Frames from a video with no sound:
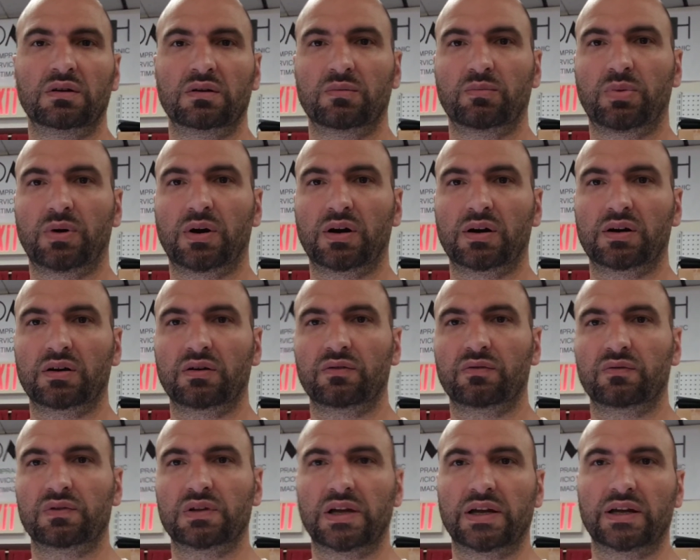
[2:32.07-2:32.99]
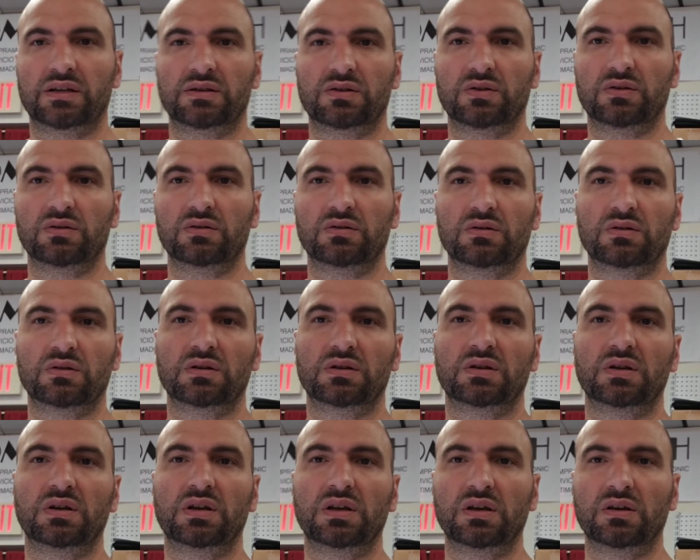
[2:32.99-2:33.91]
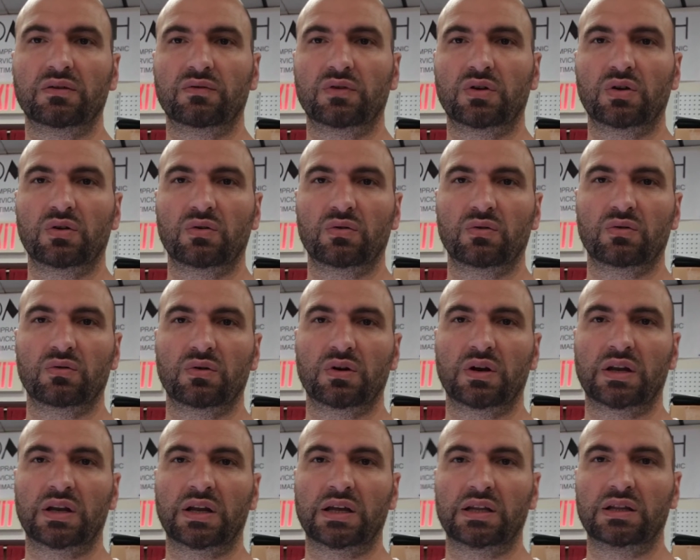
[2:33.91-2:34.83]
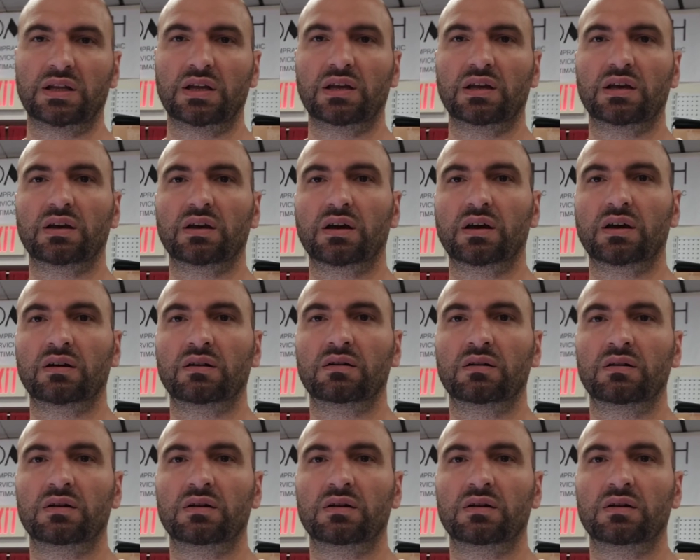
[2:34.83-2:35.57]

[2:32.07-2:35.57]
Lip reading: part of like to give you an idea